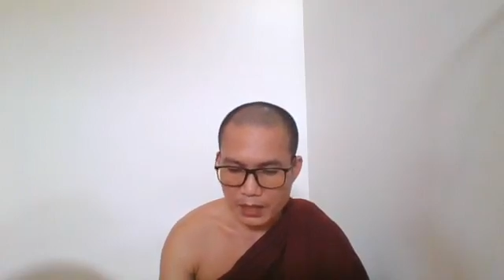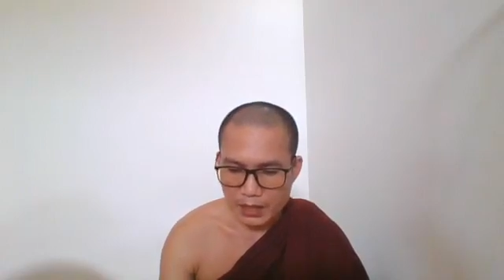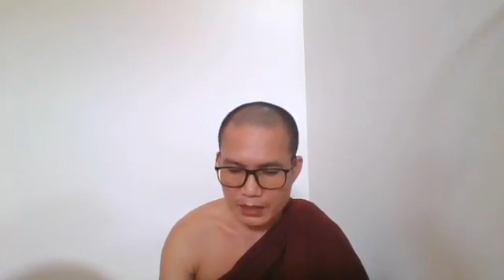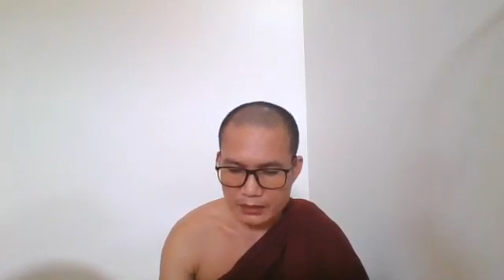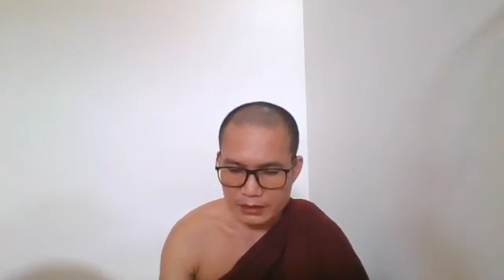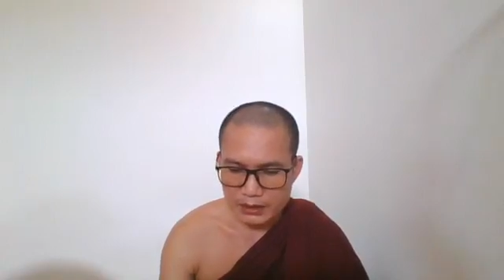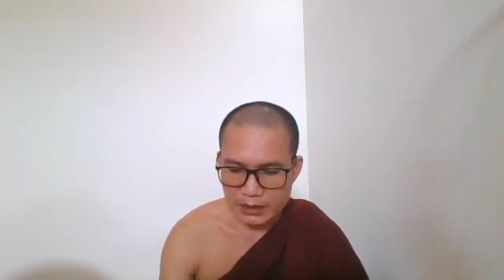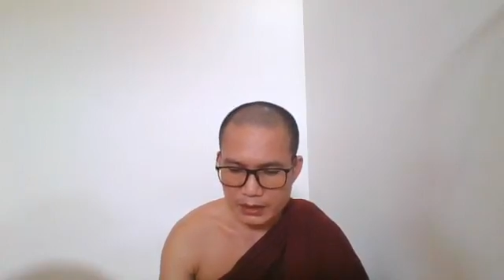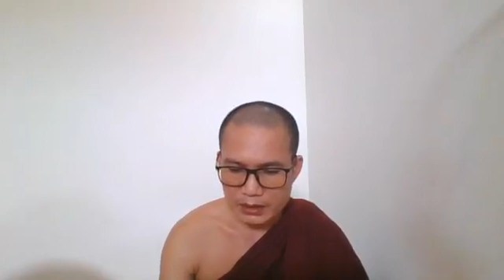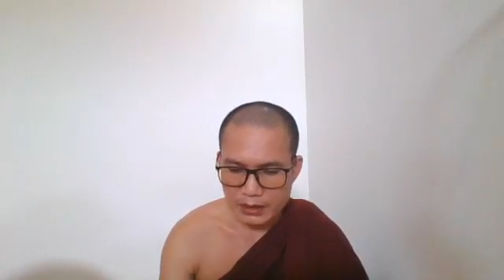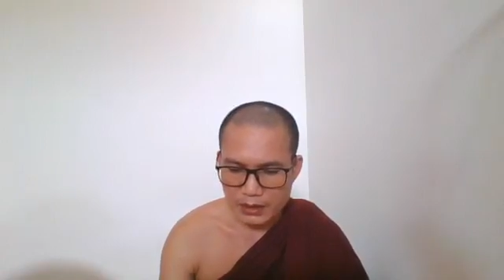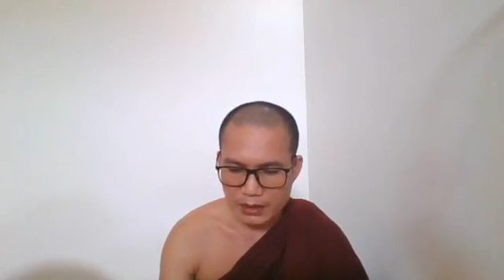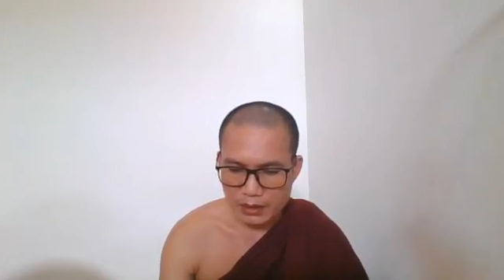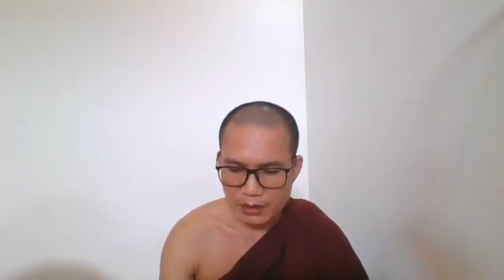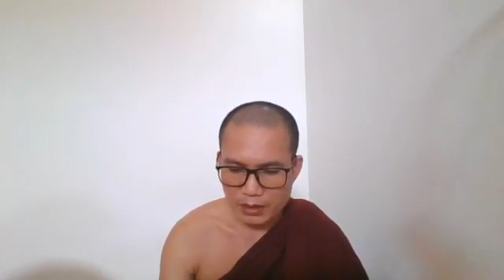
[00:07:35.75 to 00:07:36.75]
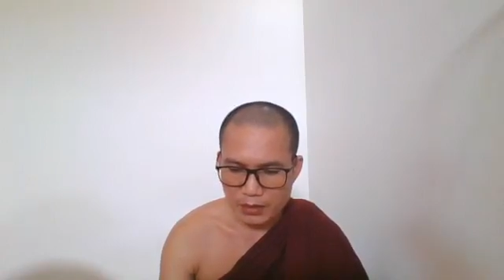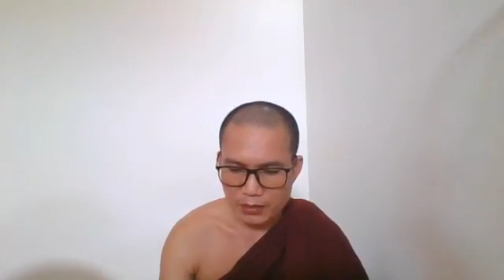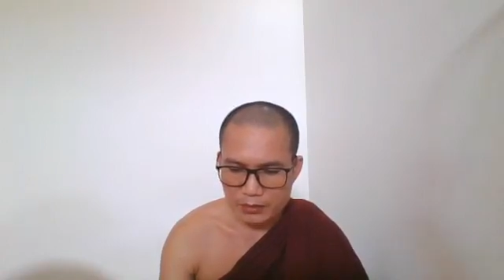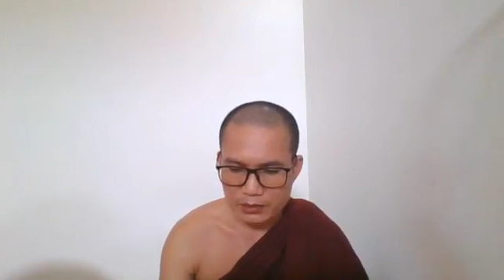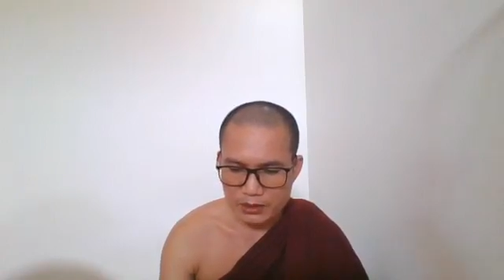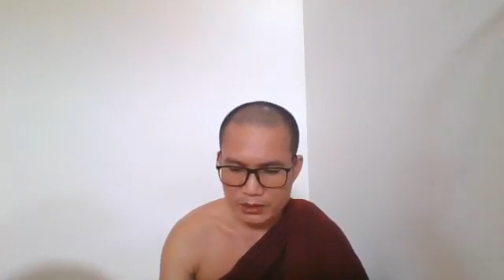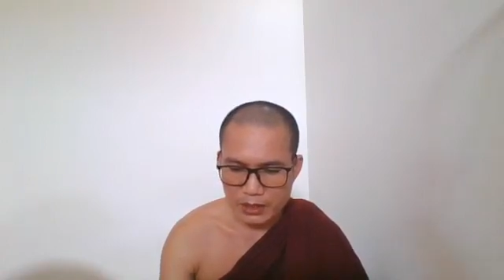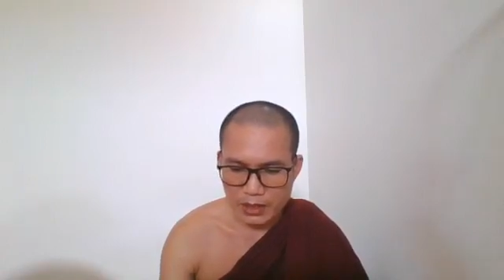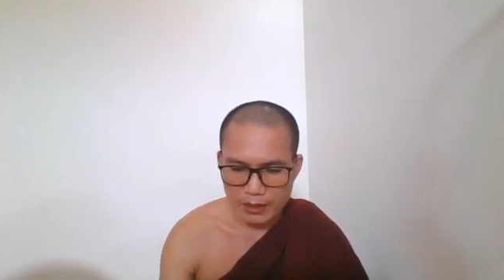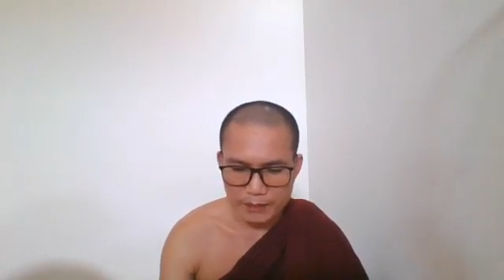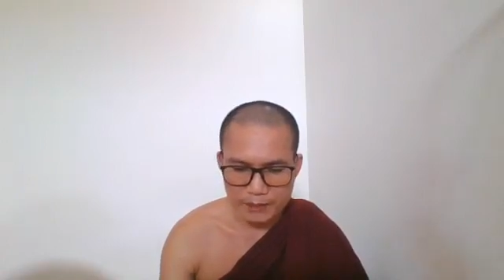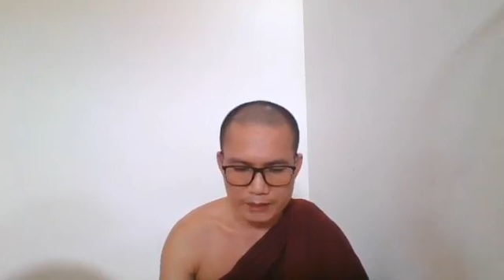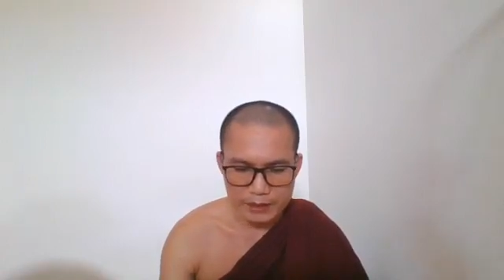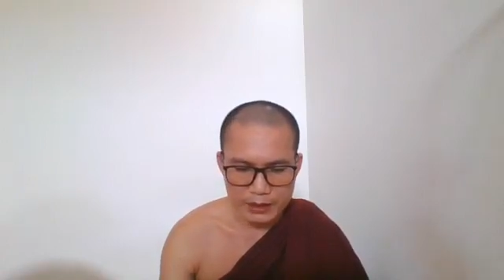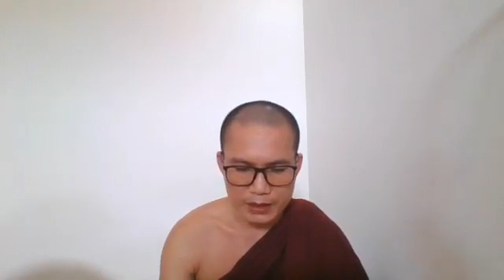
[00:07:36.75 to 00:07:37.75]
until they owned
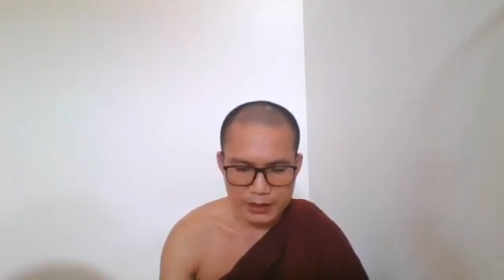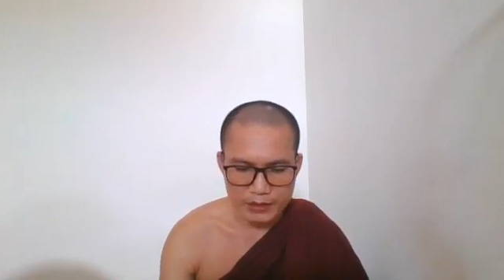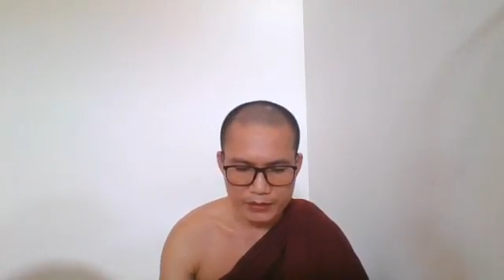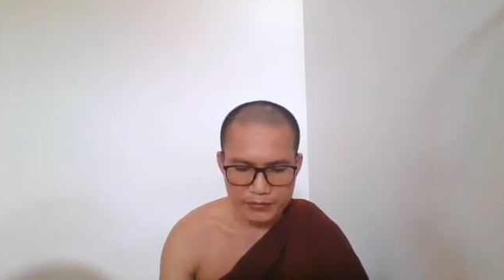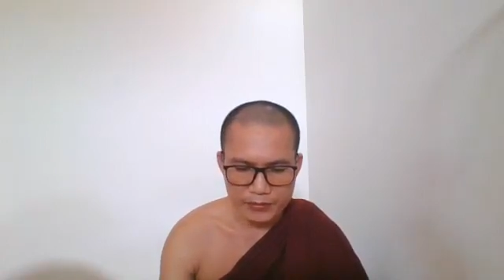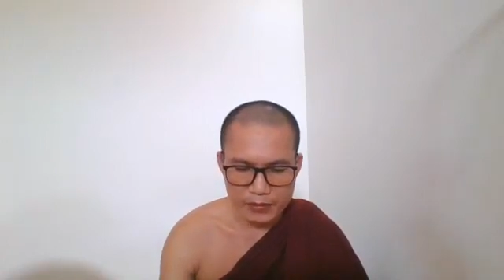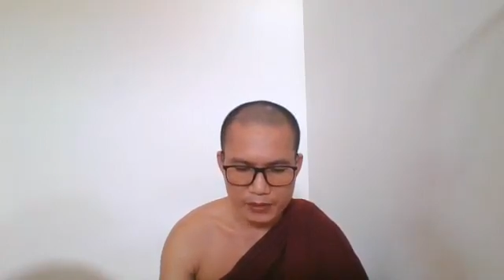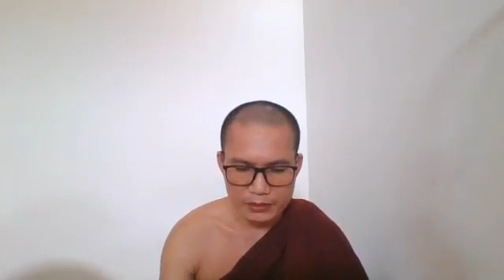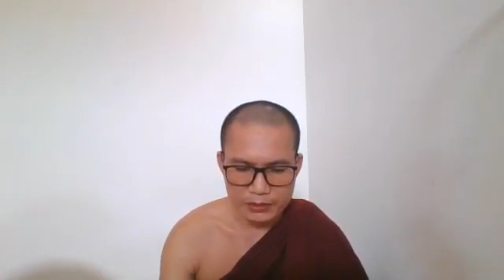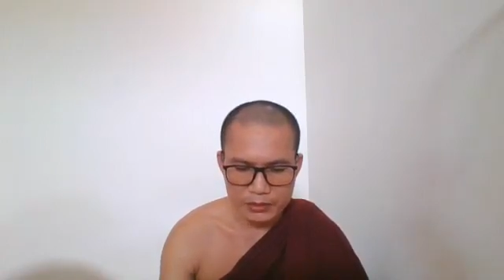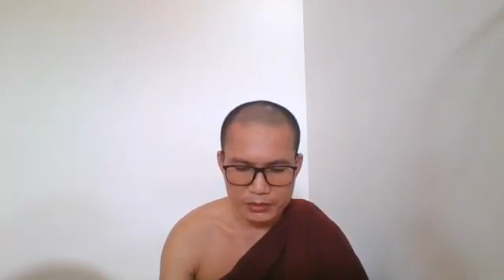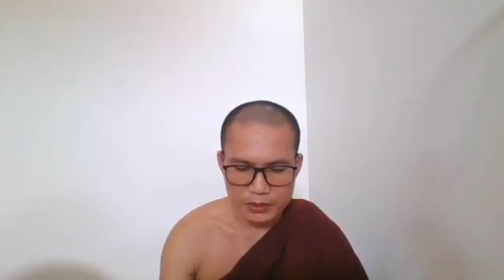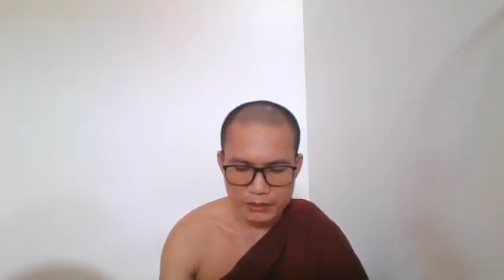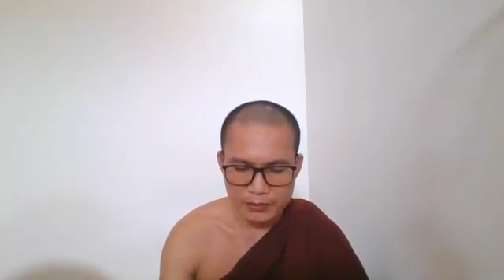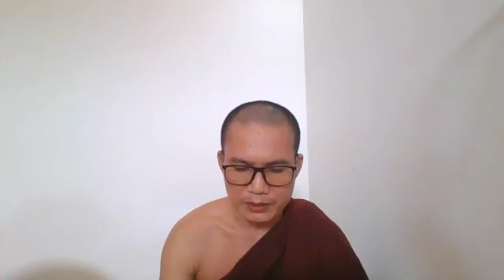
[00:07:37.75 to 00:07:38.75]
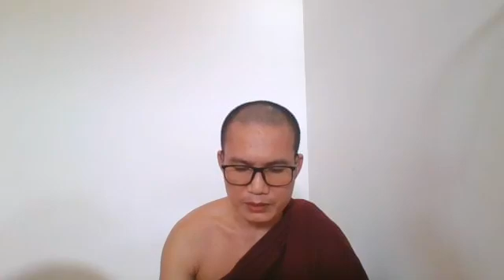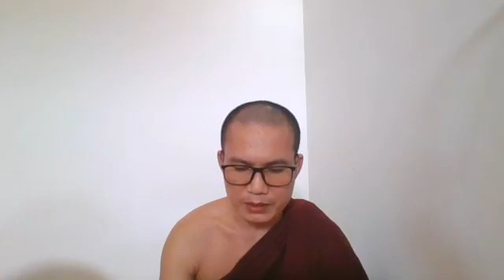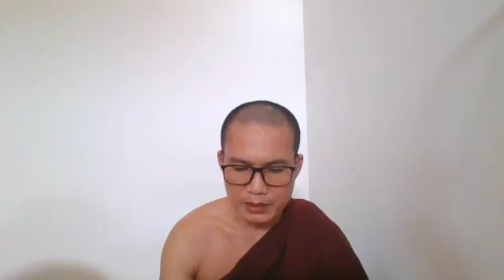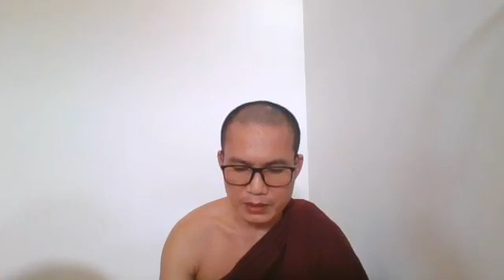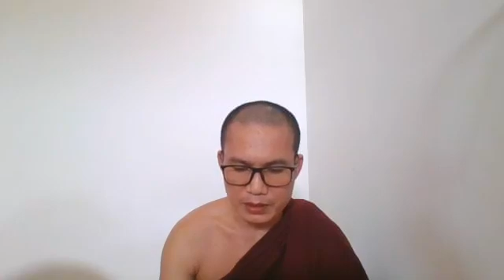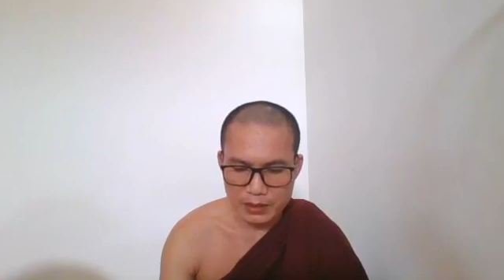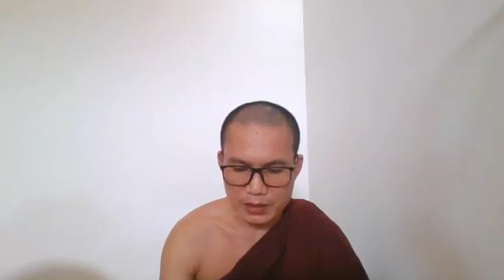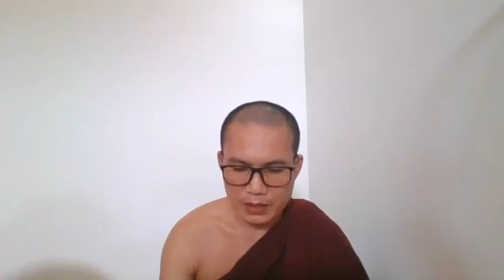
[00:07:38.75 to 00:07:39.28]
up their fault to the Buddha.